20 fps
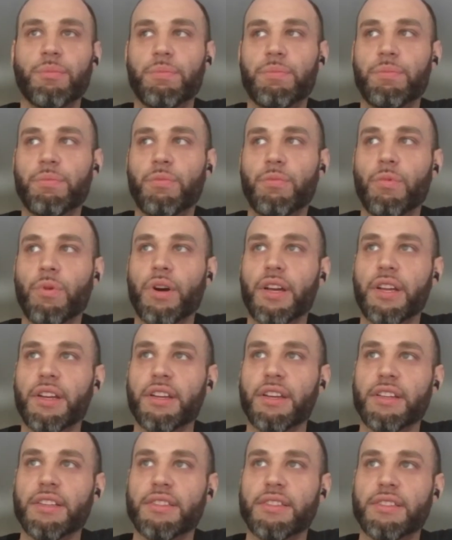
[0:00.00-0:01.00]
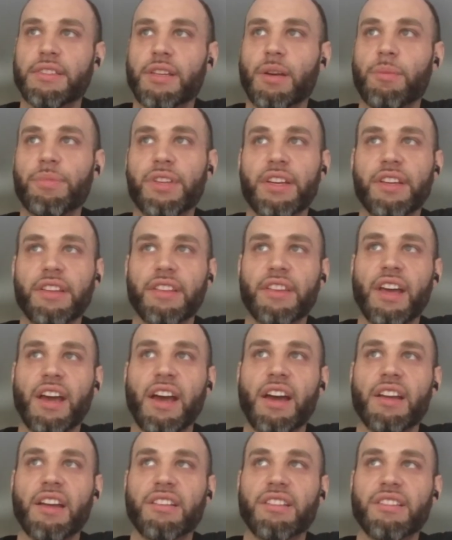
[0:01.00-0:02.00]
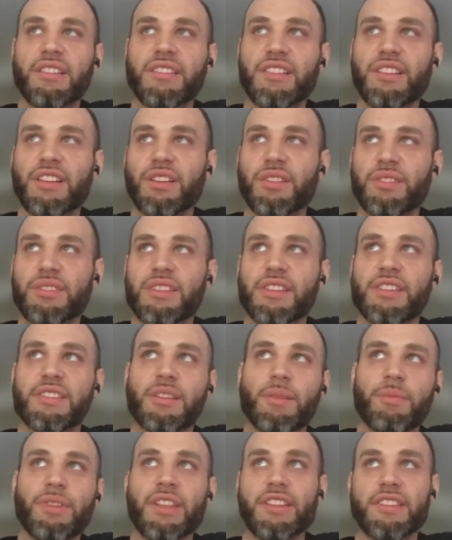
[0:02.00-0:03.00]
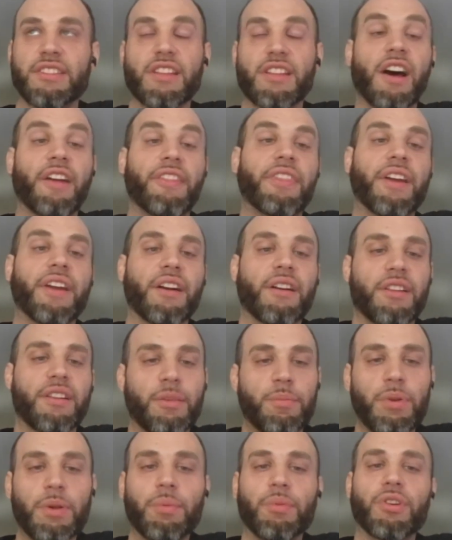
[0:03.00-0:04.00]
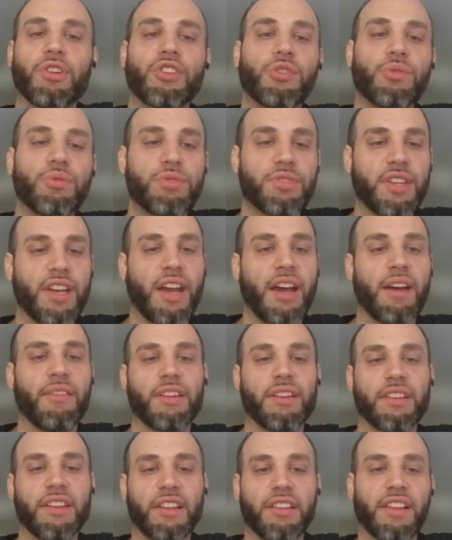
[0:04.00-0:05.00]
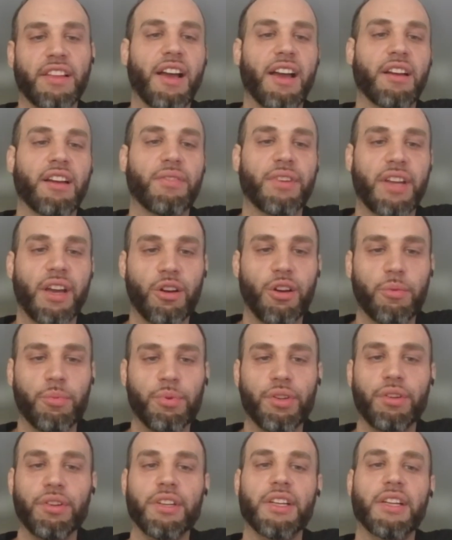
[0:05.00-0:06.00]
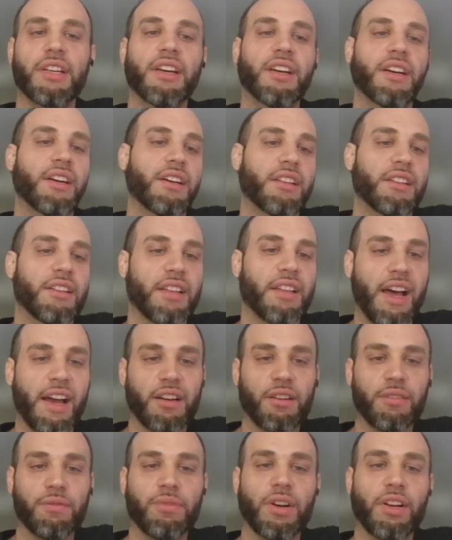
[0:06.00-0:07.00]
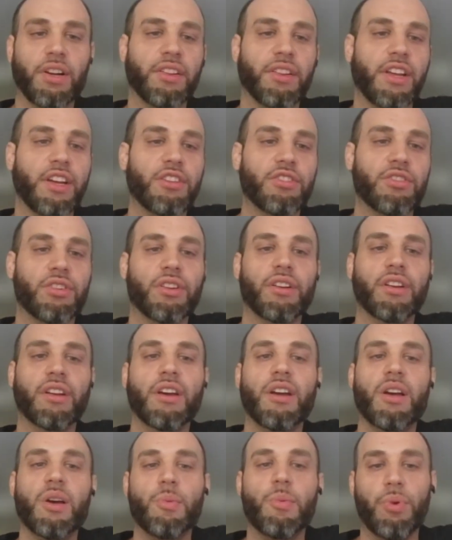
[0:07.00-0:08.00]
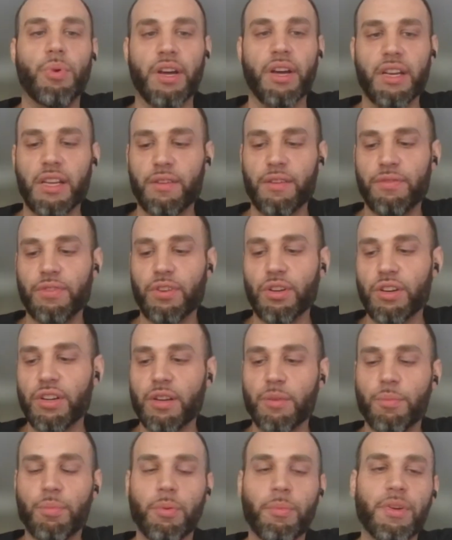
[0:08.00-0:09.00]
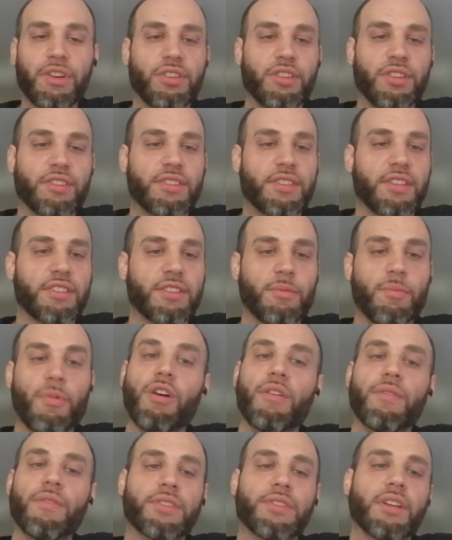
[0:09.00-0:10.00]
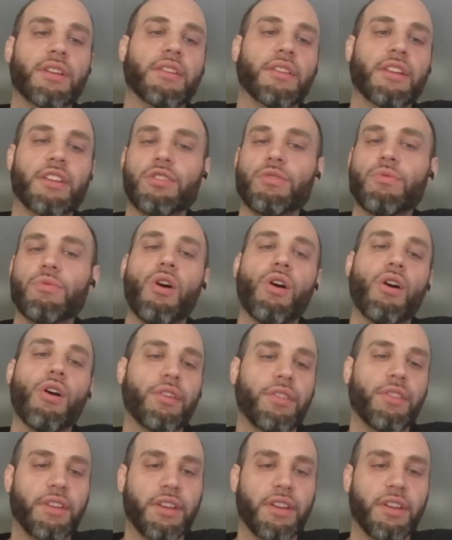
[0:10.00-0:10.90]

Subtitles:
when it's something that it's something that's not there. That people are used to having that lack of accountability, lack of regulation. But if you're in a permission system, all of a sudden, like you are